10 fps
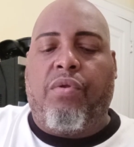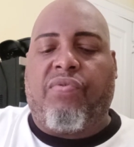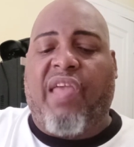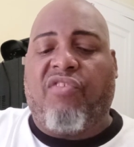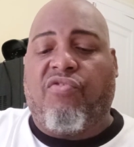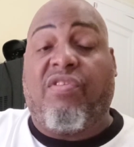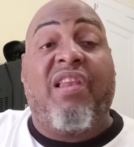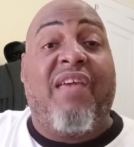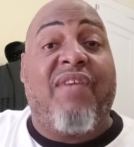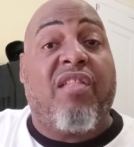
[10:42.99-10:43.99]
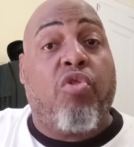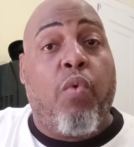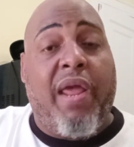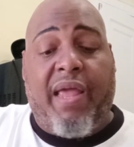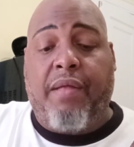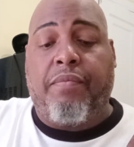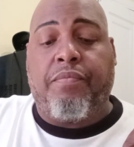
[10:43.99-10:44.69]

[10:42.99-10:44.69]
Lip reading: scheduled to leave at 3.